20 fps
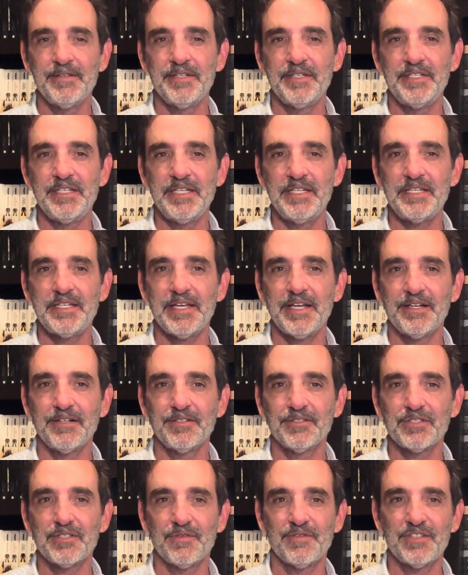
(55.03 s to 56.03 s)

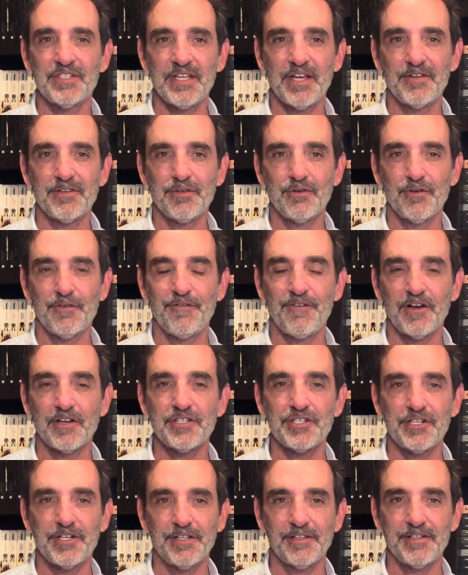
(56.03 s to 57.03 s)
details of cellular
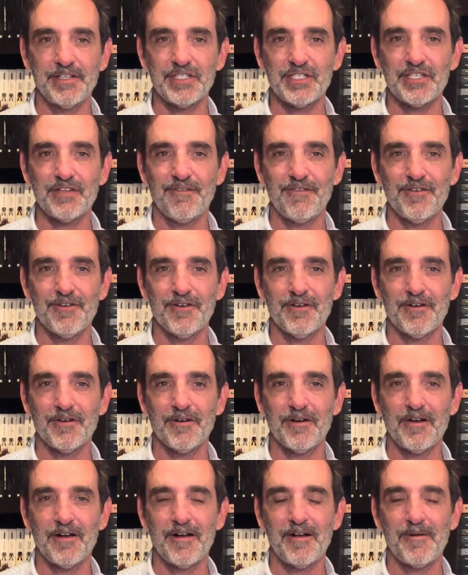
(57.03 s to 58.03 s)
function, at least if
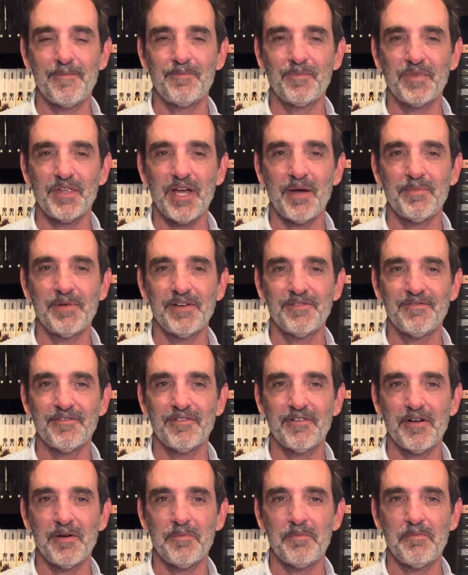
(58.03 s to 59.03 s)
you're um, coming
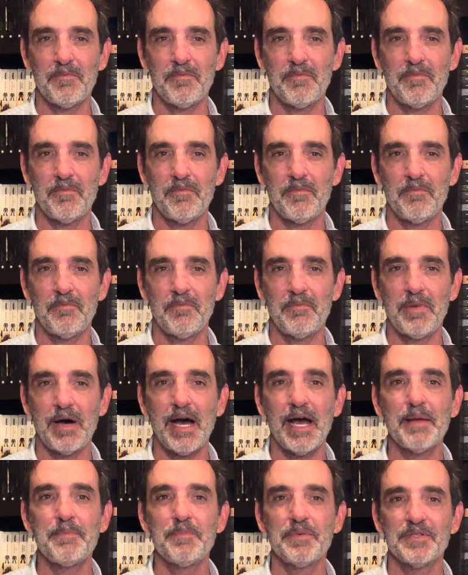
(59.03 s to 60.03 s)
from
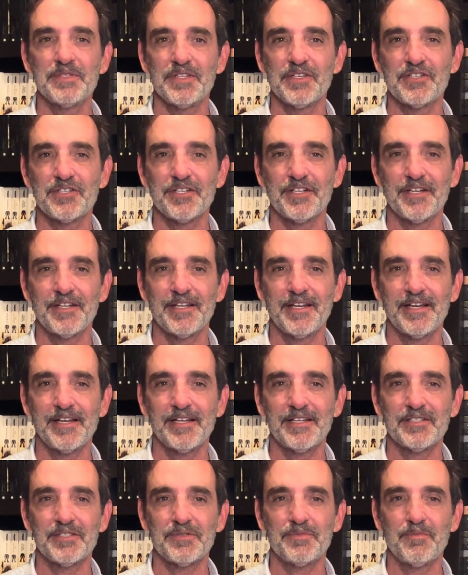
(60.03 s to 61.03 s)
my position
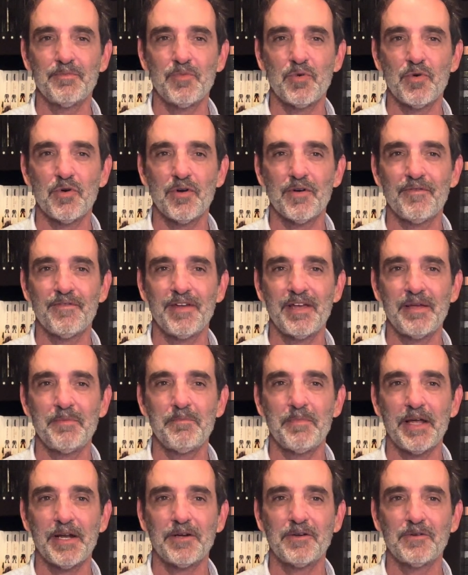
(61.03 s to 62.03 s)
as more of a
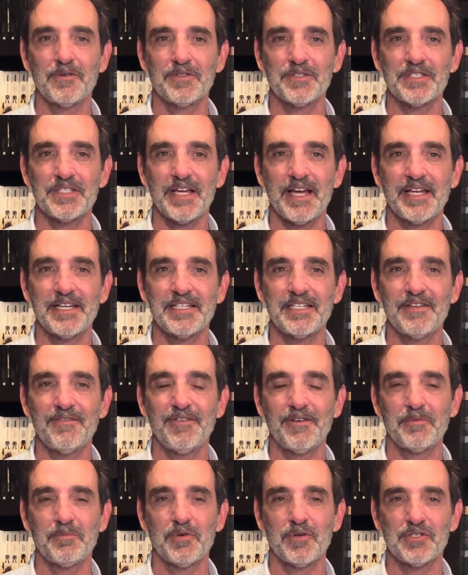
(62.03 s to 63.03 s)
medical
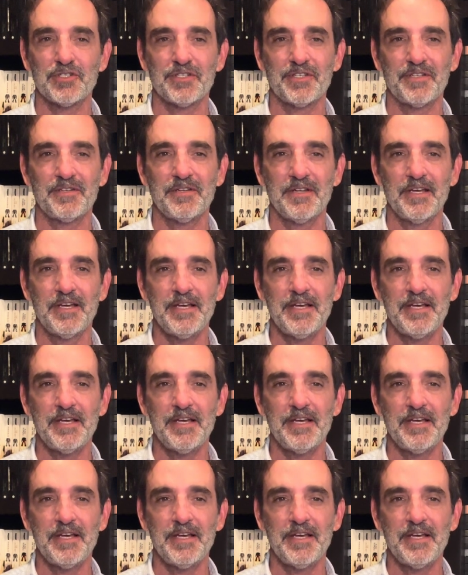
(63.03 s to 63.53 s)
scientific person,